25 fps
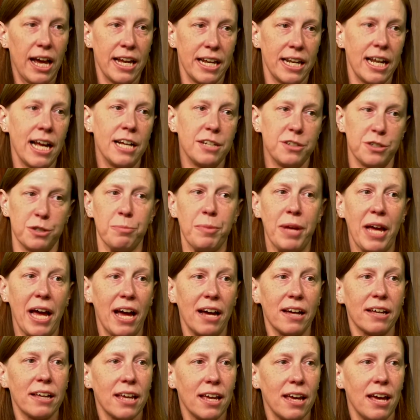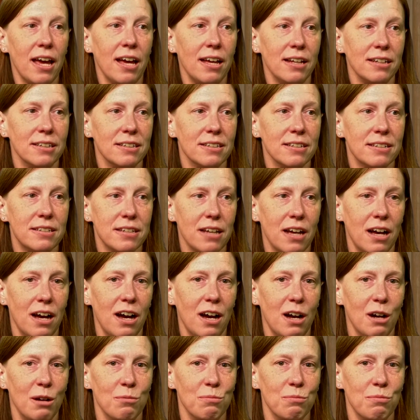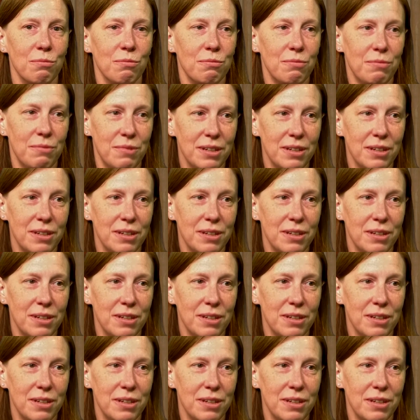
has your back, and um, I like um, that.